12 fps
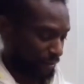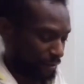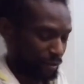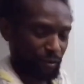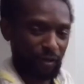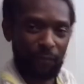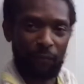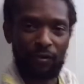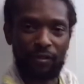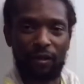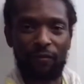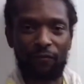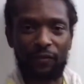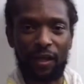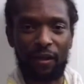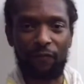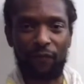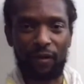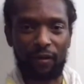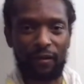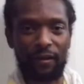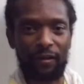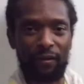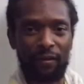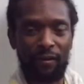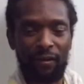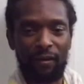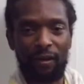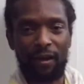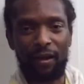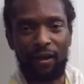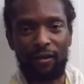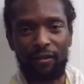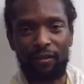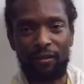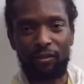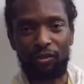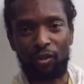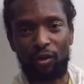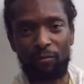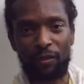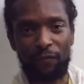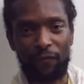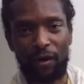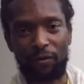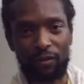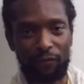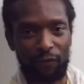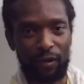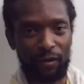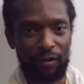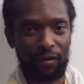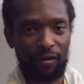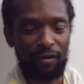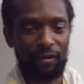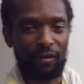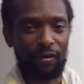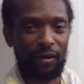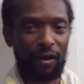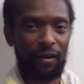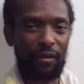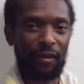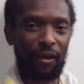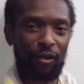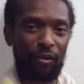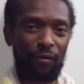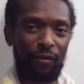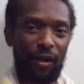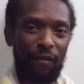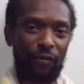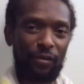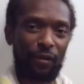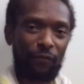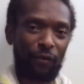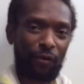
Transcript: to keep yourself safe and clean and germs and virus free. Okay, thank you. Have yourself a